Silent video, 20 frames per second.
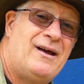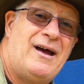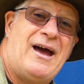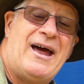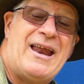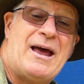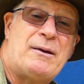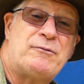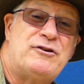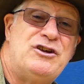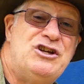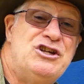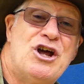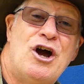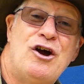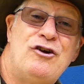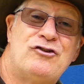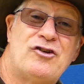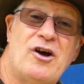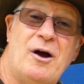and absolutely
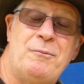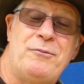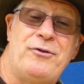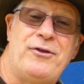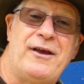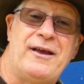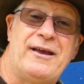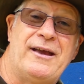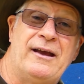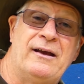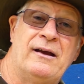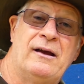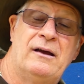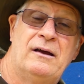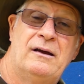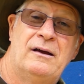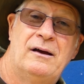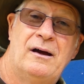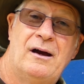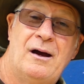no time thinking,
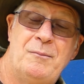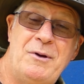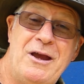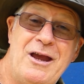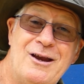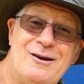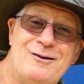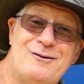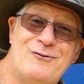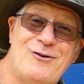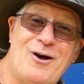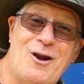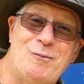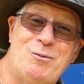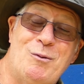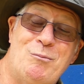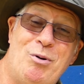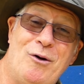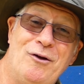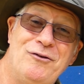I'm here to develop
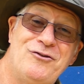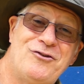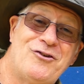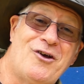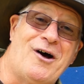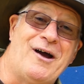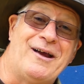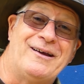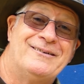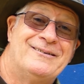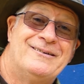a bonsai.